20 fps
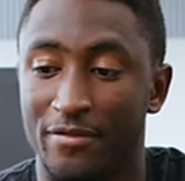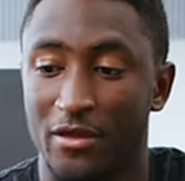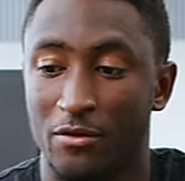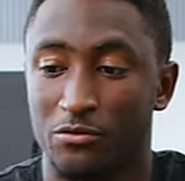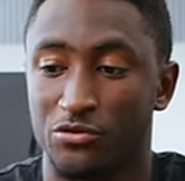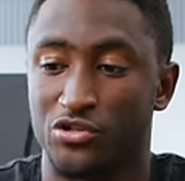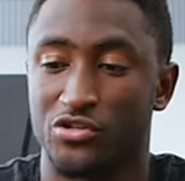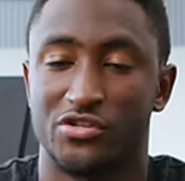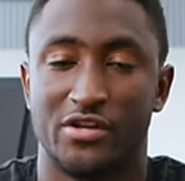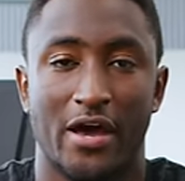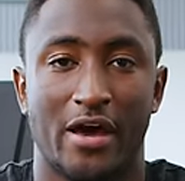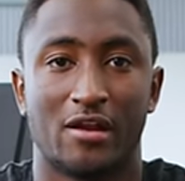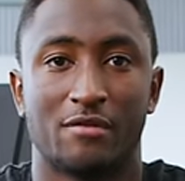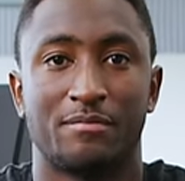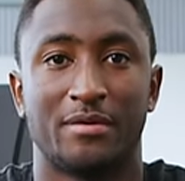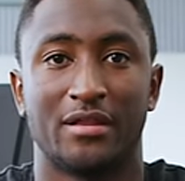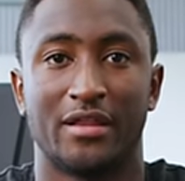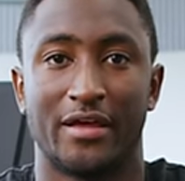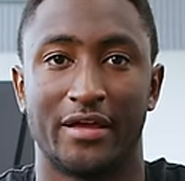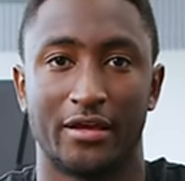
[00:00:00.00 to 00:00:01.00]
it would just kind of
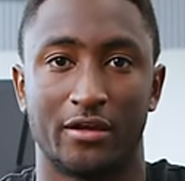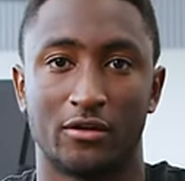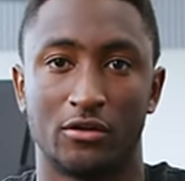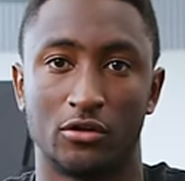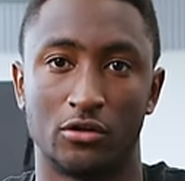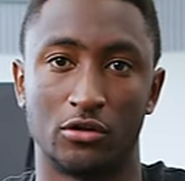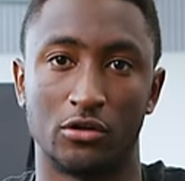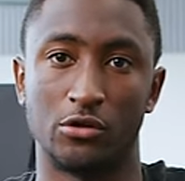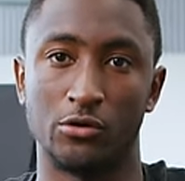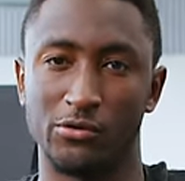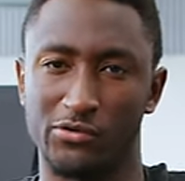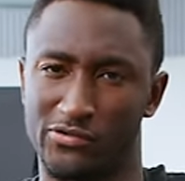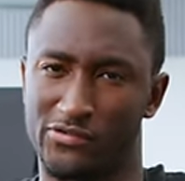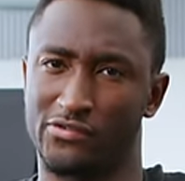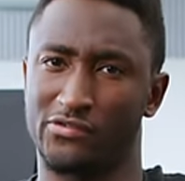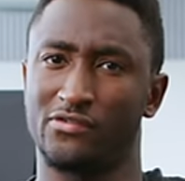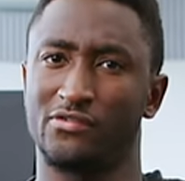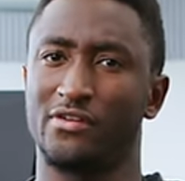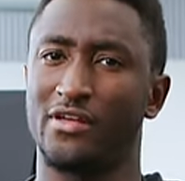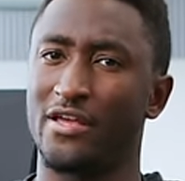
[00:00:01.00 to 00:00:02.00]
be like
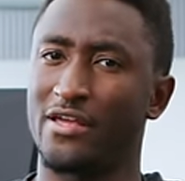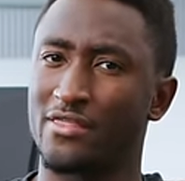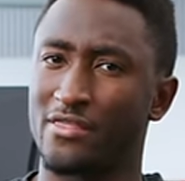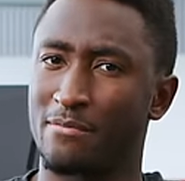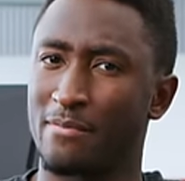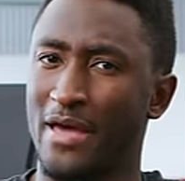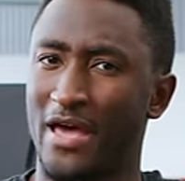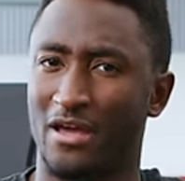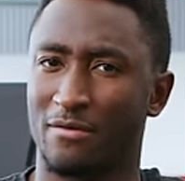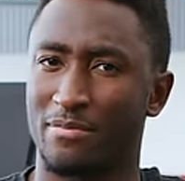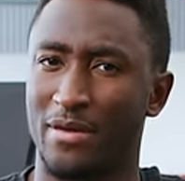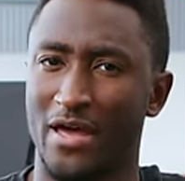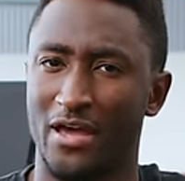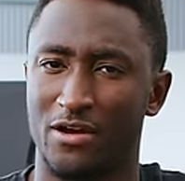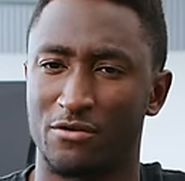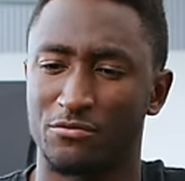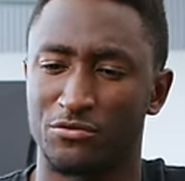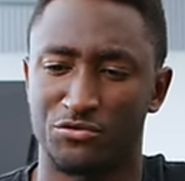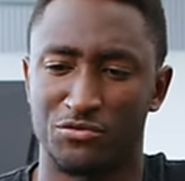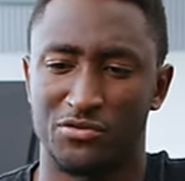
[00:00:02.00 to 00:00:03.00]
loose in the
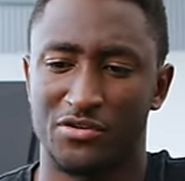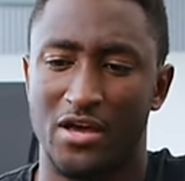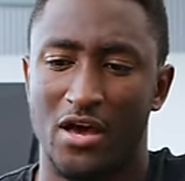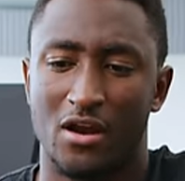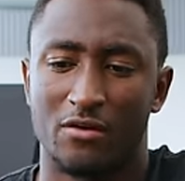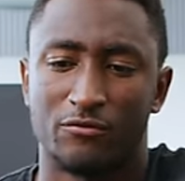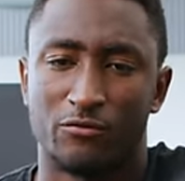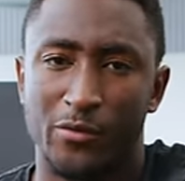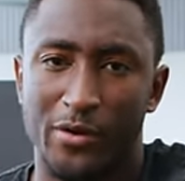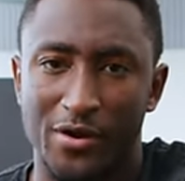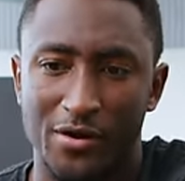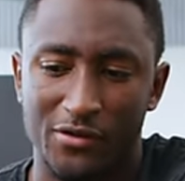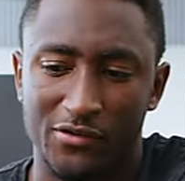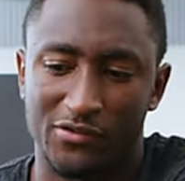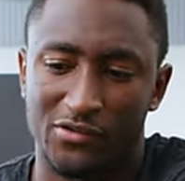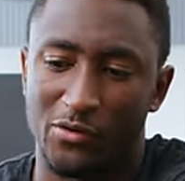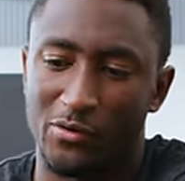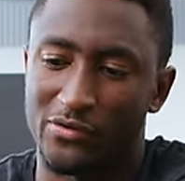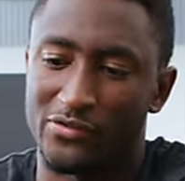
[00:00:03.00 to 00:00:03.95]
backpack, which was kind of weird. So